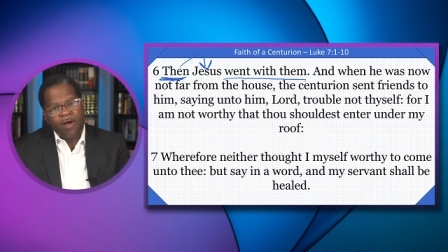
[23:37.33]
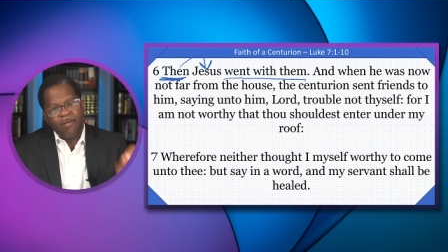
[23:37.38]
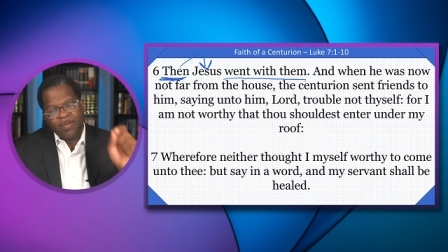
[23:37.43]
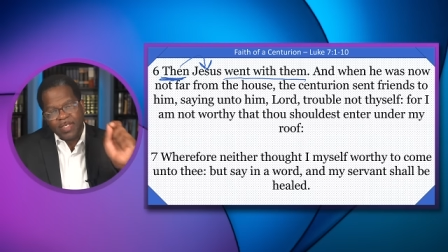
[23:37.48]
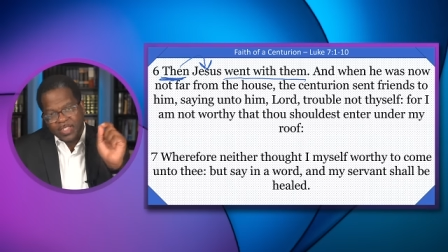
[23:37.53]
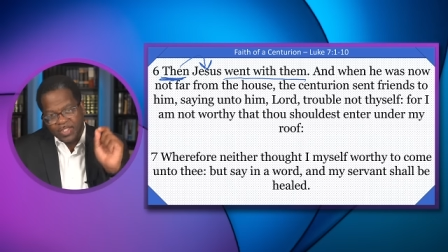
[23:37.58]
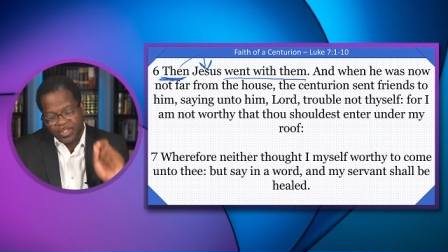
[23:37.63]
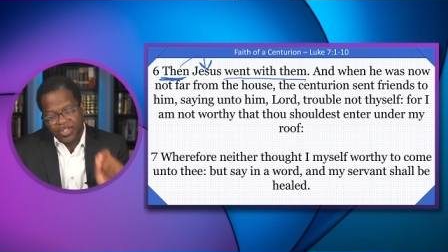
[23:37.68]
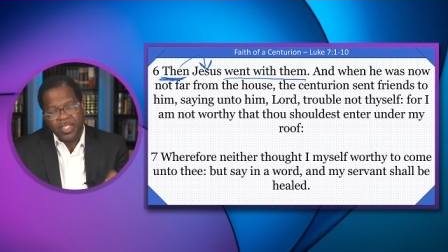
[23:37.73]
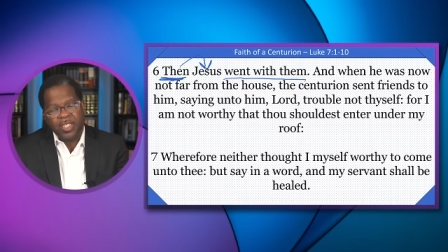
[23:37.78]

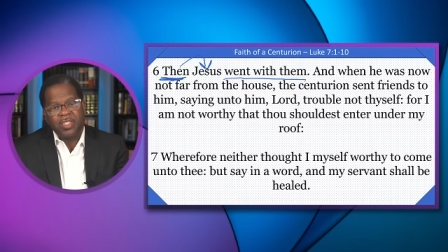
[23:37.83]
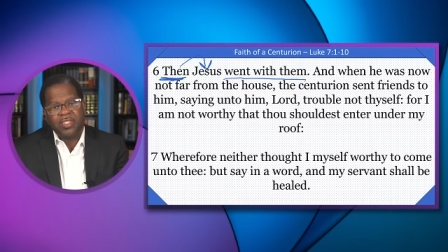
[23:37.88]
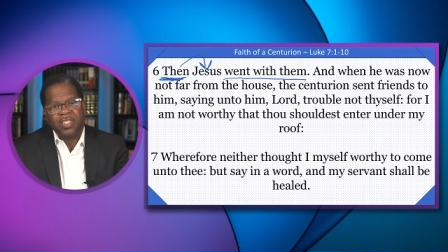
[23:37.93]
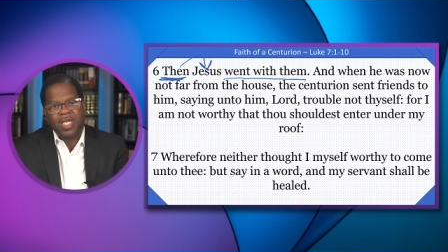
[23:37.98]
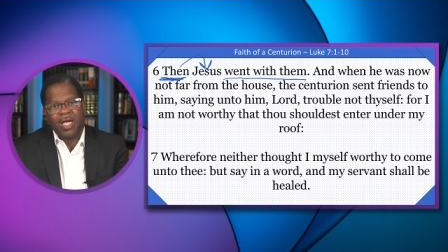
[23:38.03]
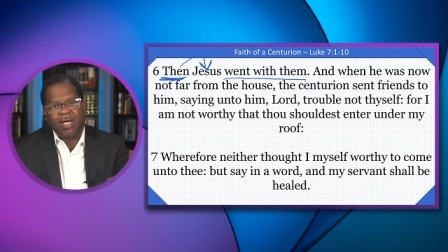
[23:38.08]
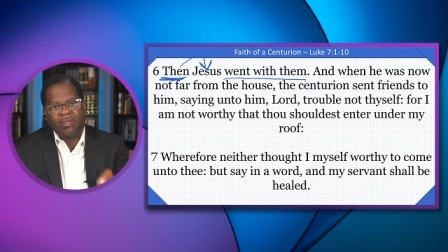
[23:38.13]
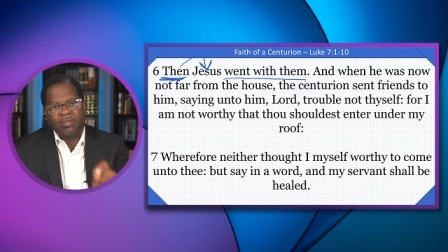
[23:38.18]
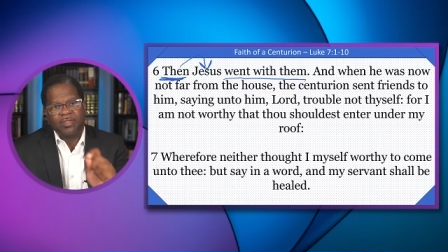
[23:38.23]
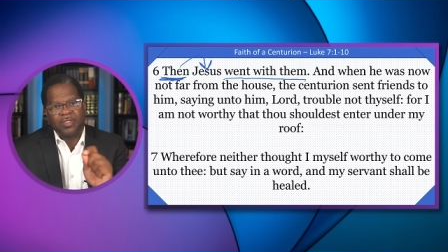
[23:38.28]
of a
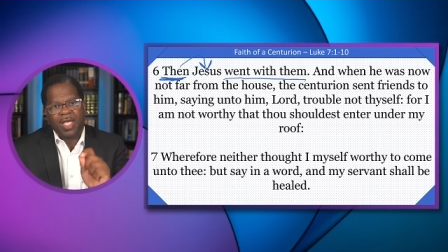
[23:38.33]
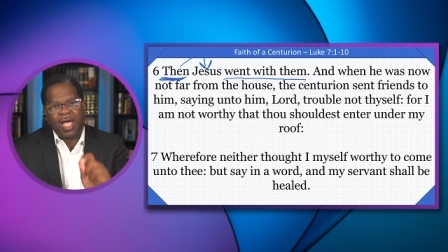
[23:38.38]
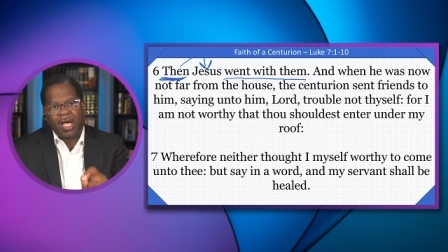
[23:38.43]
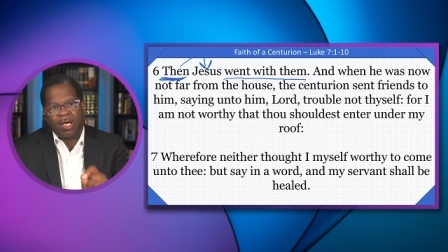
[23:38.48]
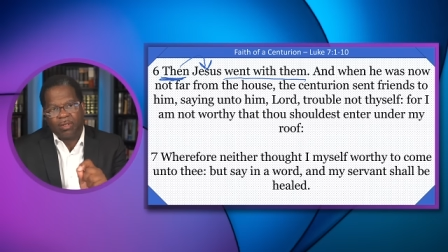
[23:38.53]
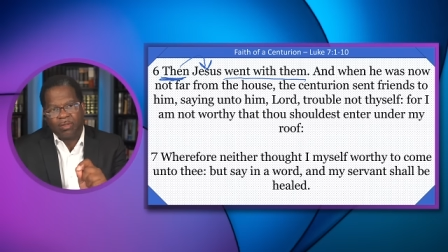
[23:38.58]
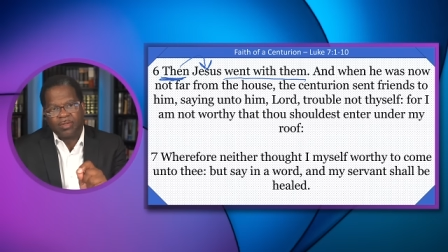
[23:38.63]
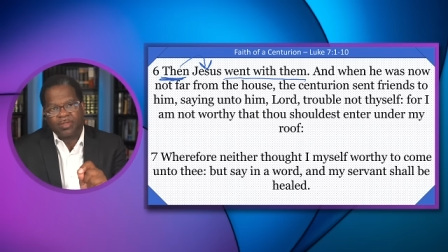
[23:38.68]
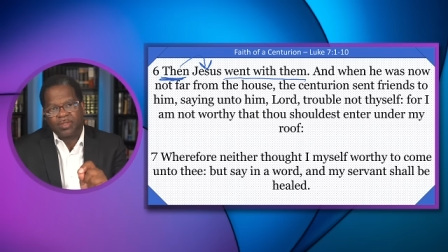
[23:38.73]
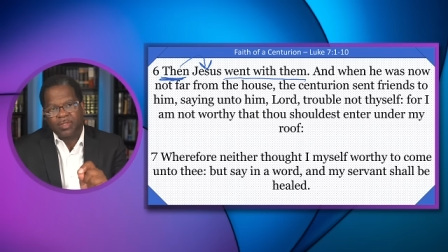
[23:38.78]
Gentile's
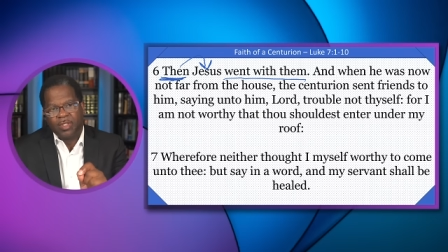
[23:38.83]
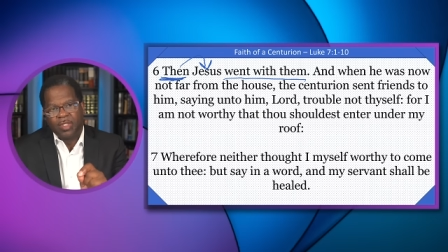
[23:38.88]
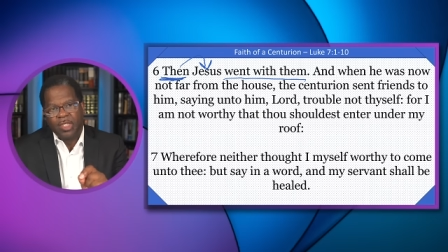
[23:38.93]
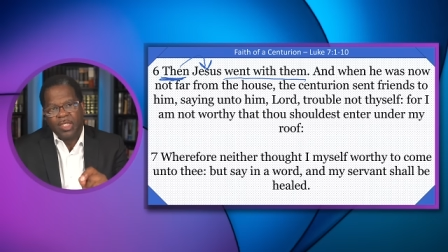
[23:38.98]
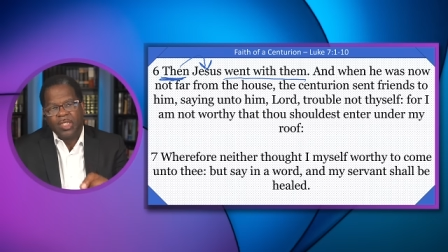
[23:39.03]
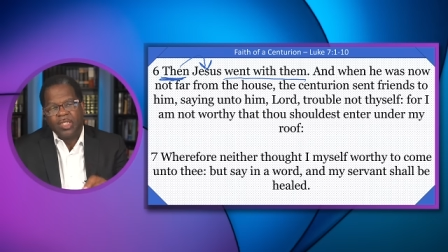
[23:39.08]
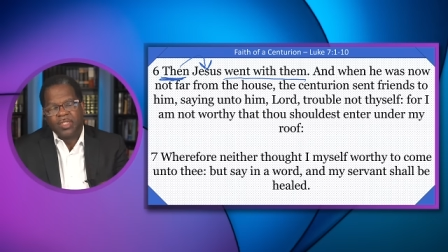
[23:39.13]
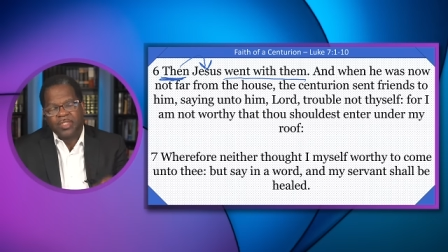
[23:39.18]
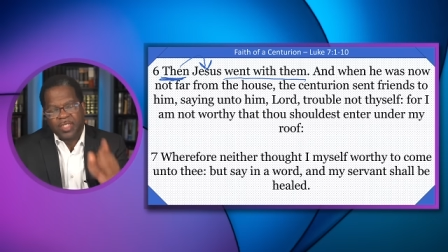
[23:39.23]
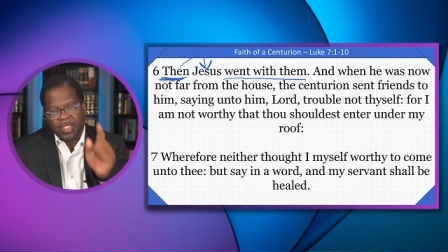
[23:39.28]
house
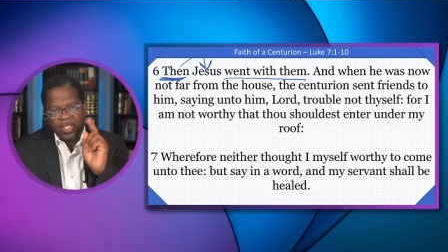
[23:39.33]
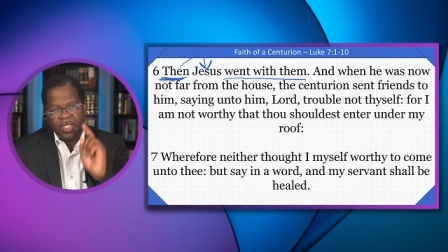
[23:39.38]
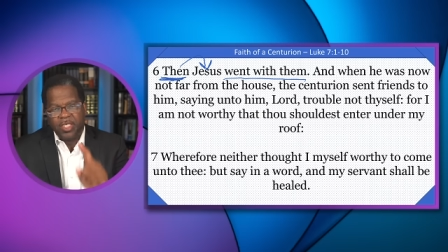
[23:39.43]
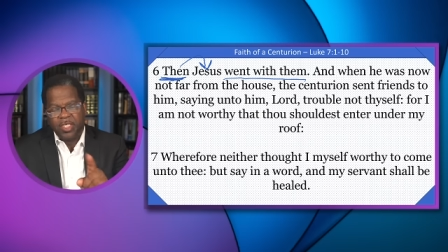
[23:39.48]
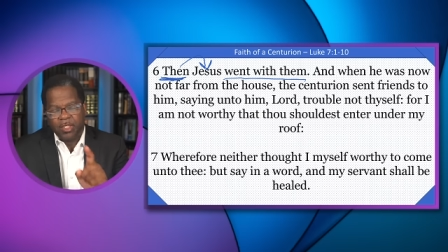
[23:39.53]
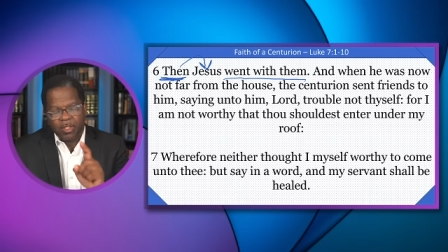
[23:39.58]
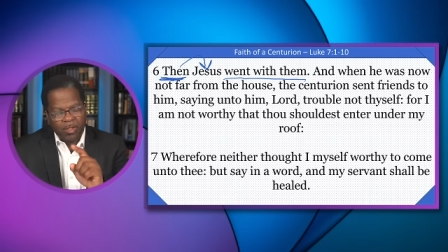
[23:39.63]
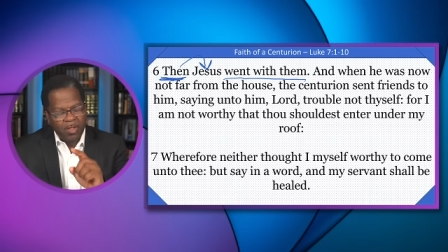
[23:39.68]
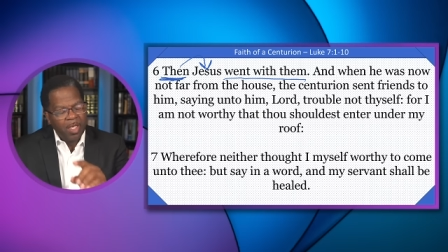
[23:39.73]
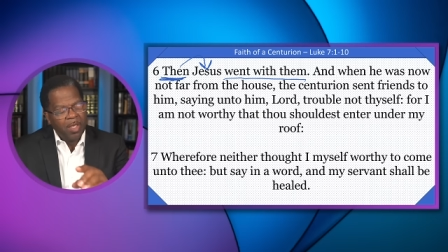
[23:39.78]
to
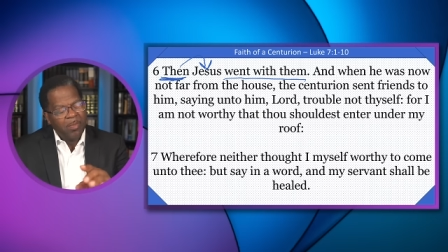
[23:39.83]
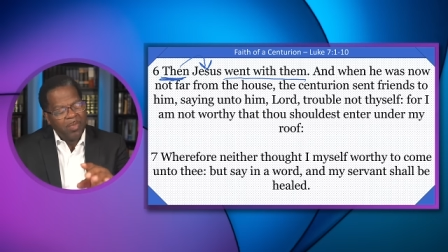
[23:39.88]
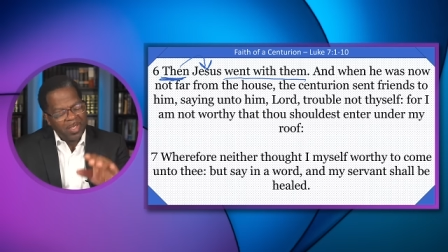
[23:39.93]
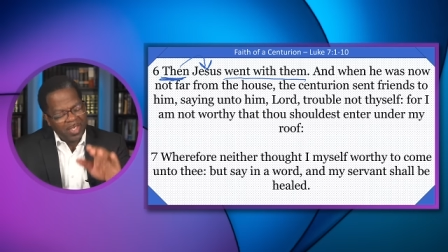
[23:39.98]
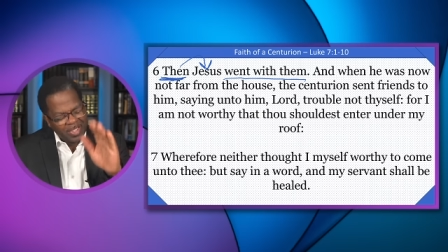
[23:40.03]
heal,